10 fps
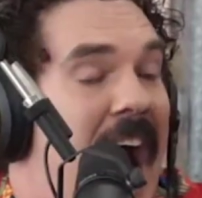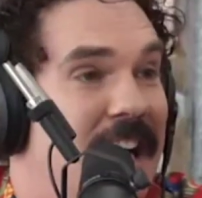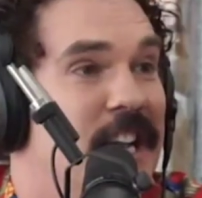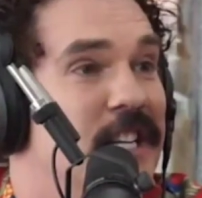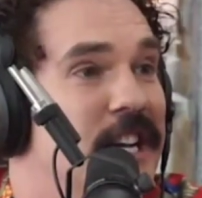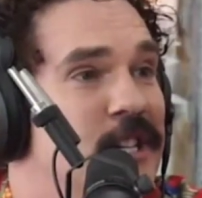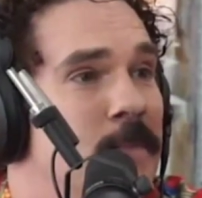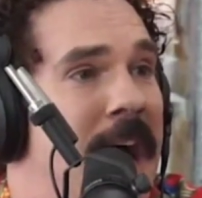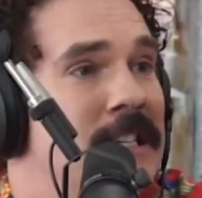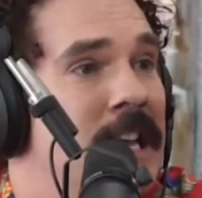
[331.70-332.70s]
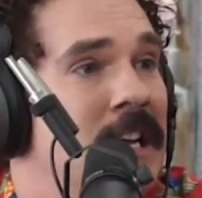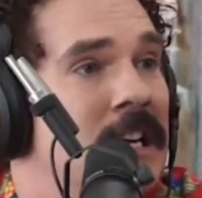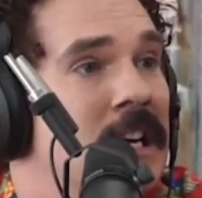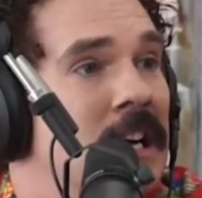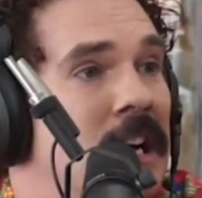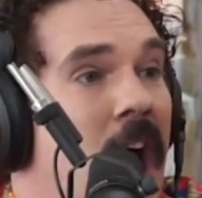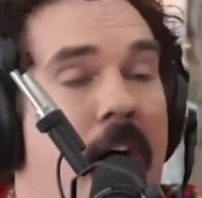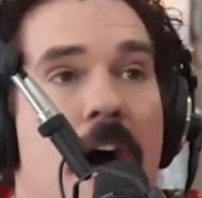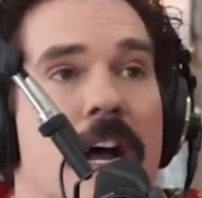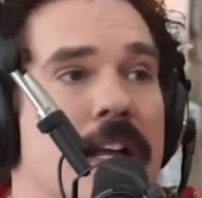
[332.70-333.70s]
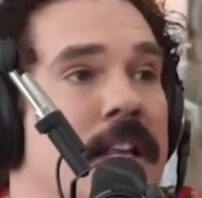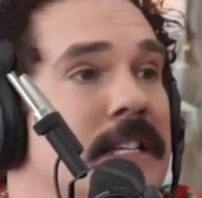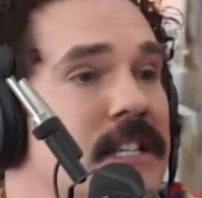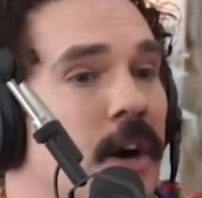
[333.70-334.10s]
Could you imagine that? So